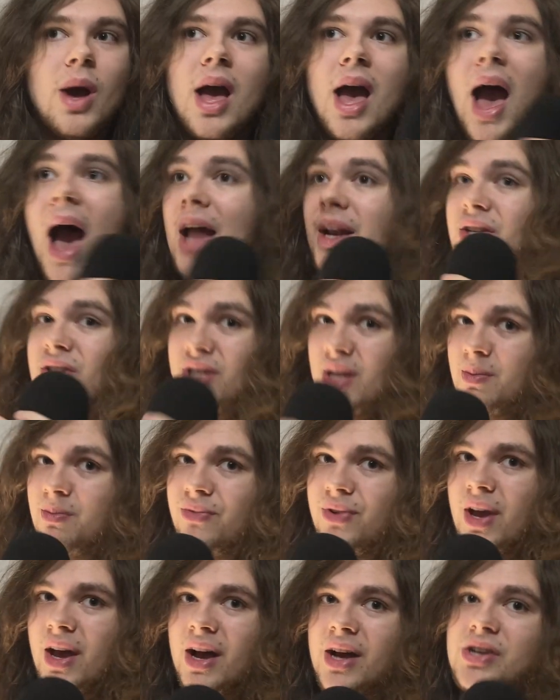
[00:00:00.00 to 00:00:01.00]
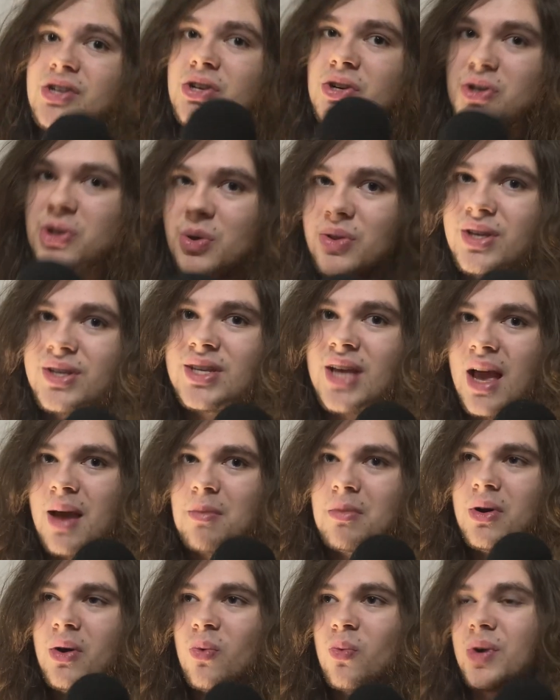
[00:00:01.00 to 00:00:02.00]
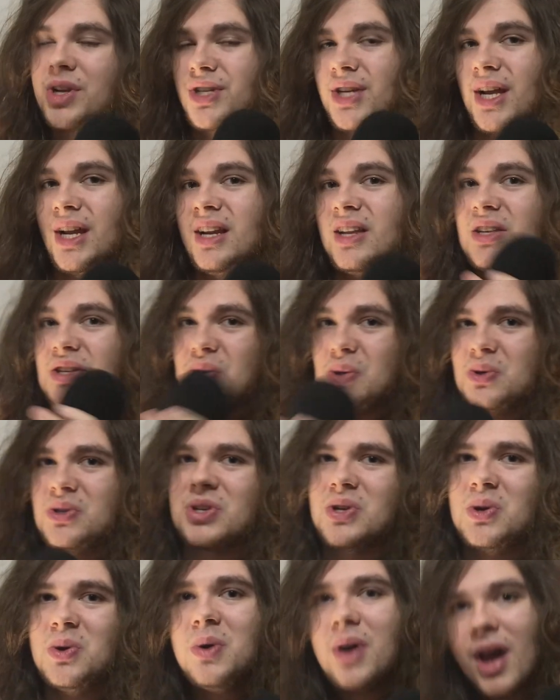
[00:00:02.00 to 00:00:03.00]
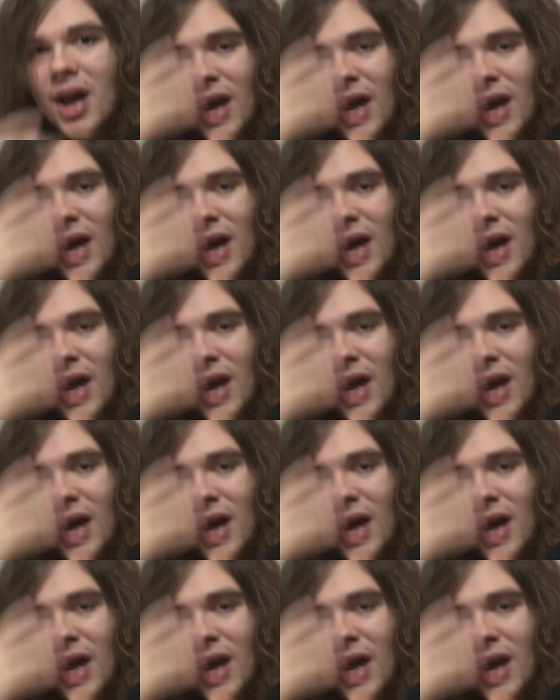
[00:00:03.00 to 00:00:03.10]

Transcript: and SteamVR should do the same, which it used to,